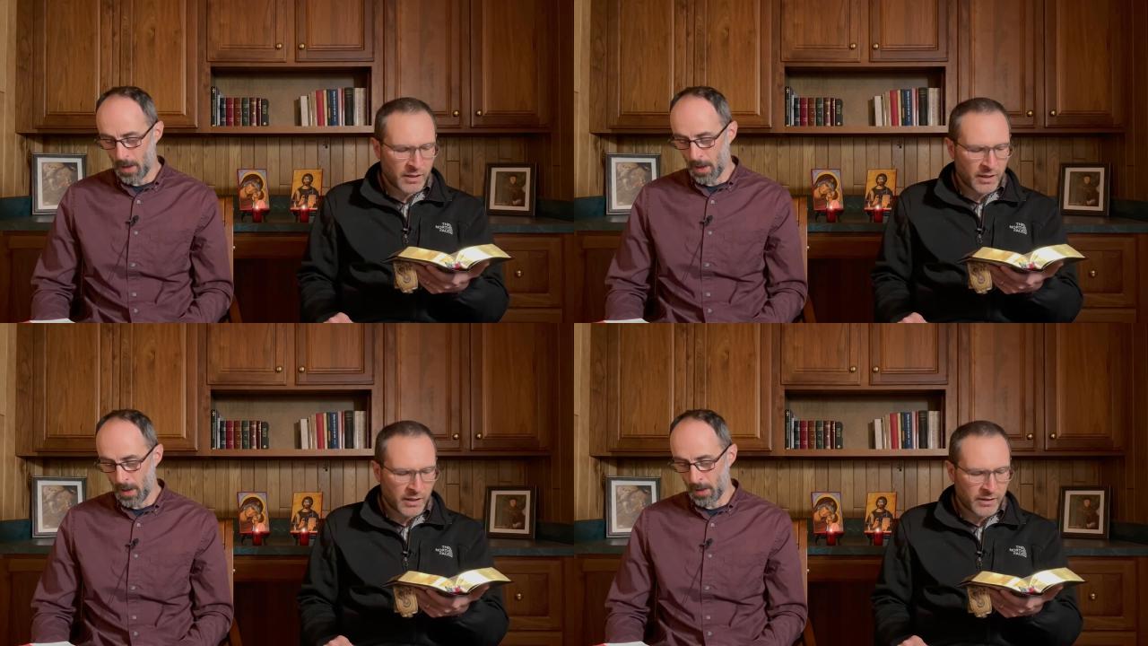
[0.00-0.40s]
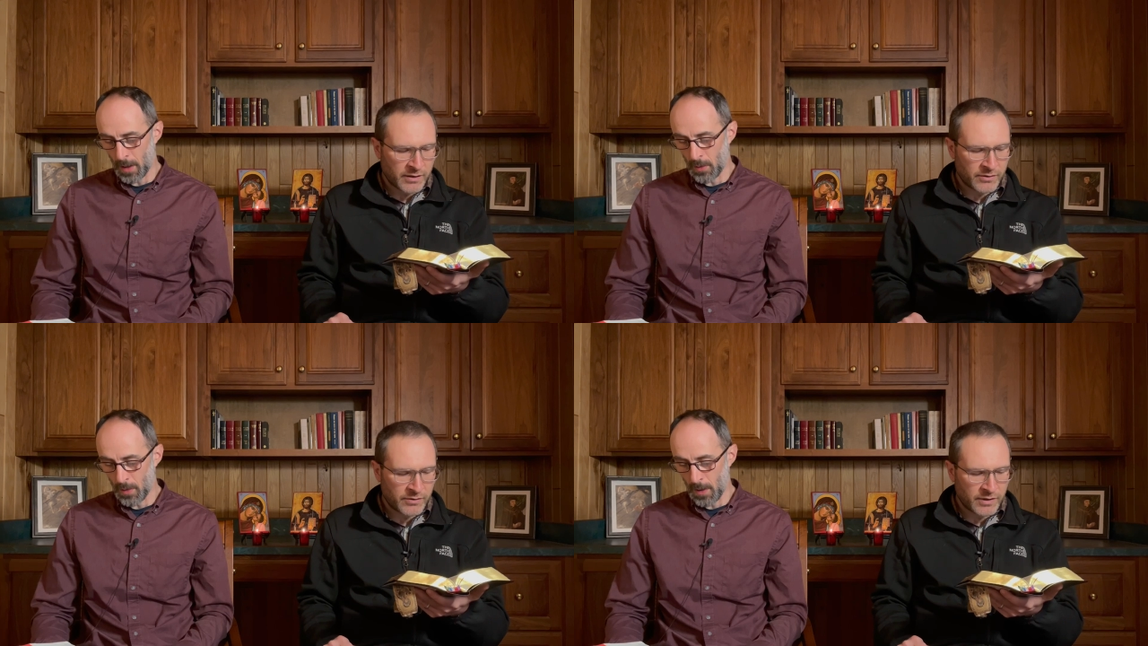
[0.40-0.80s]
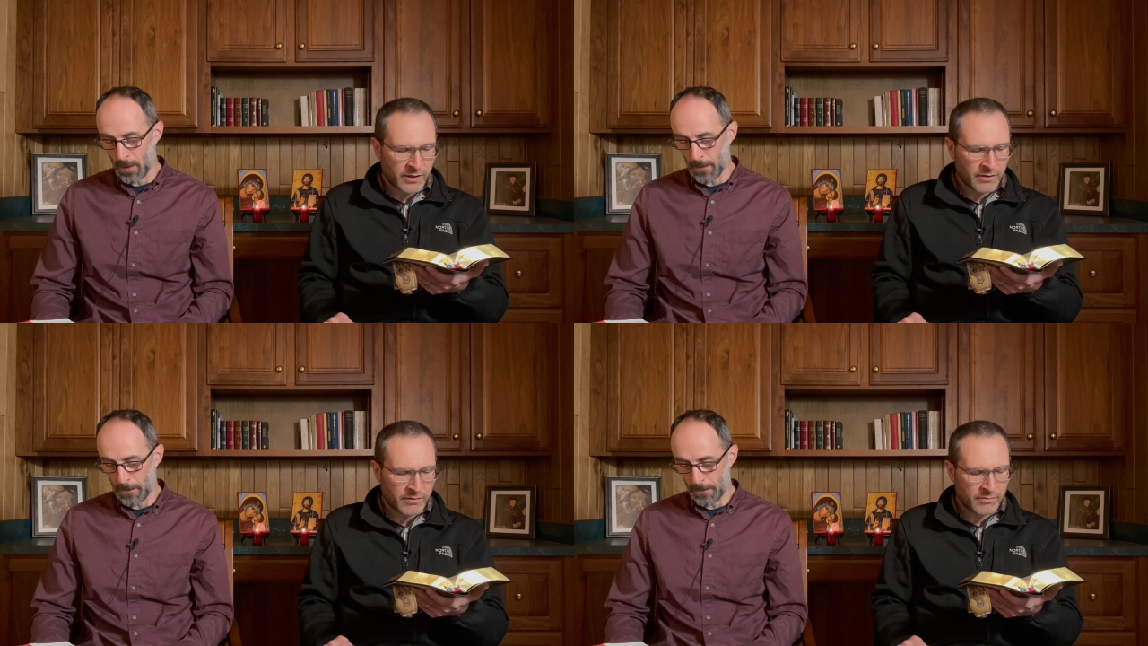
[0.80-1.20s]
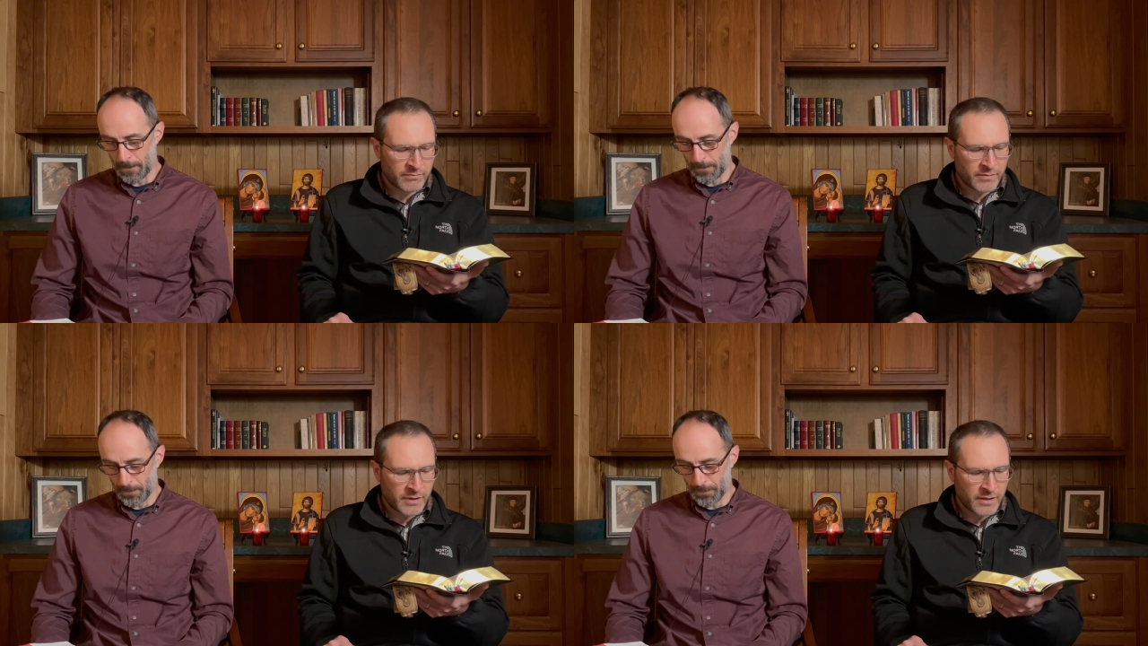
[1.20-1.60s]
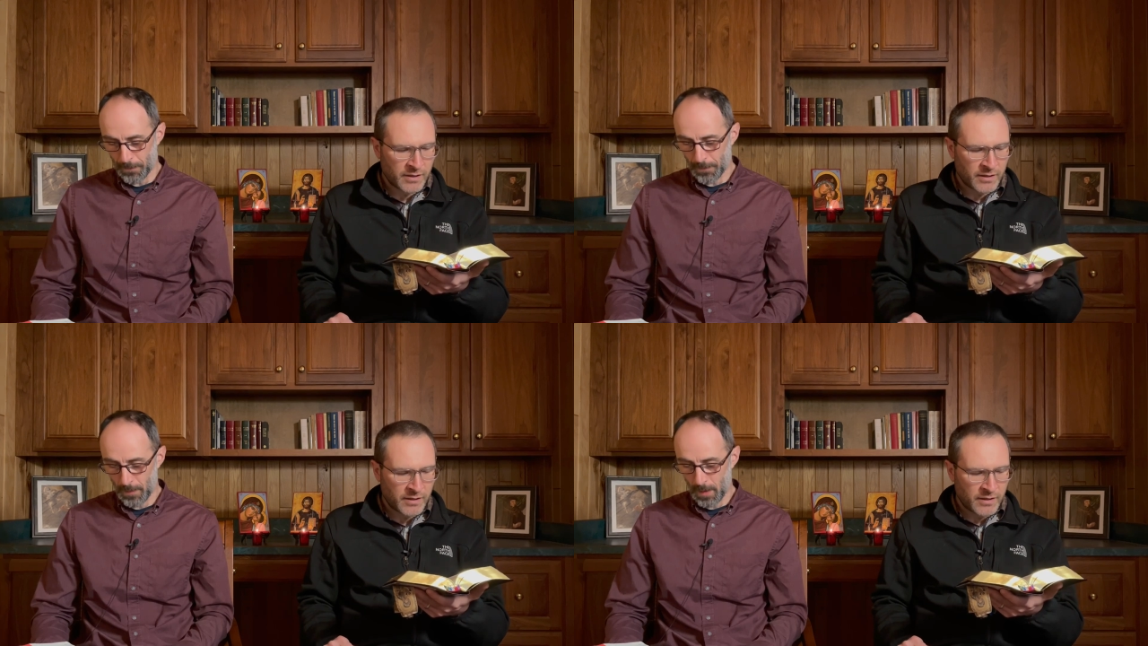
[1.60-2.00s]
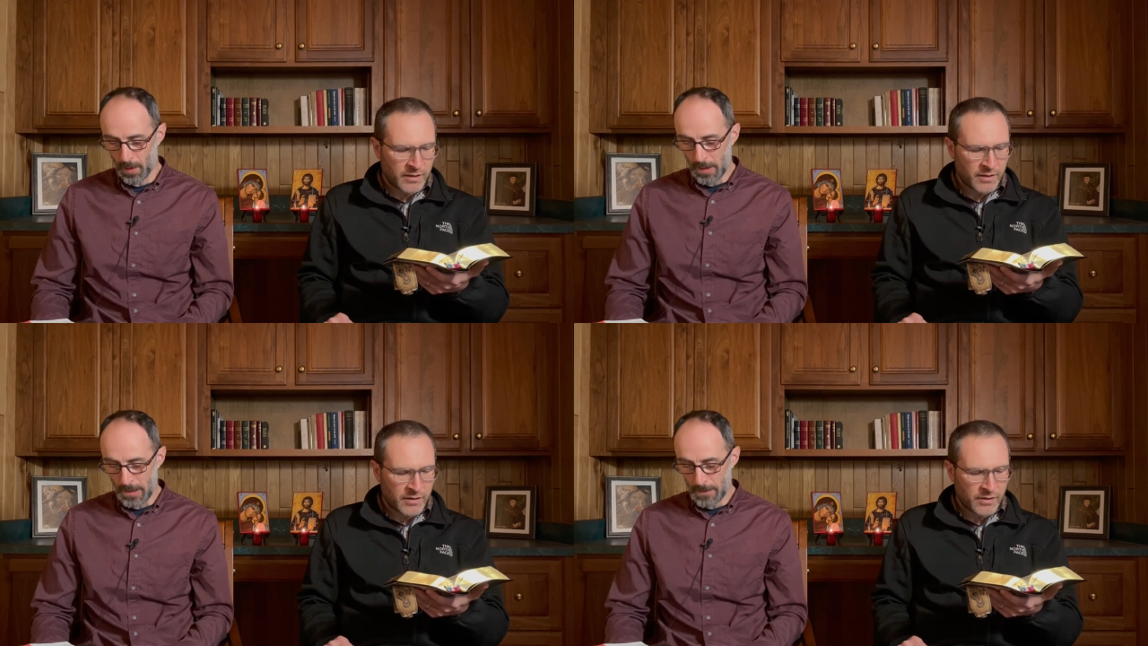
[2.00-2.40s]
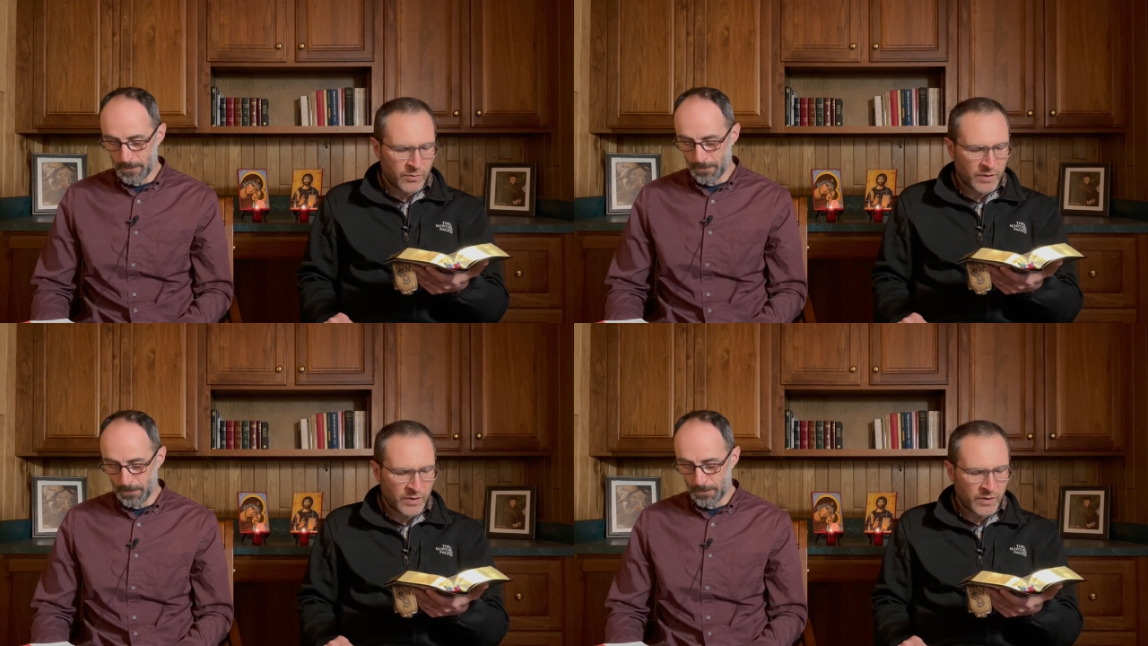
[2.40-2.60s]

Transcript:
Speaker 1: Alleluia. The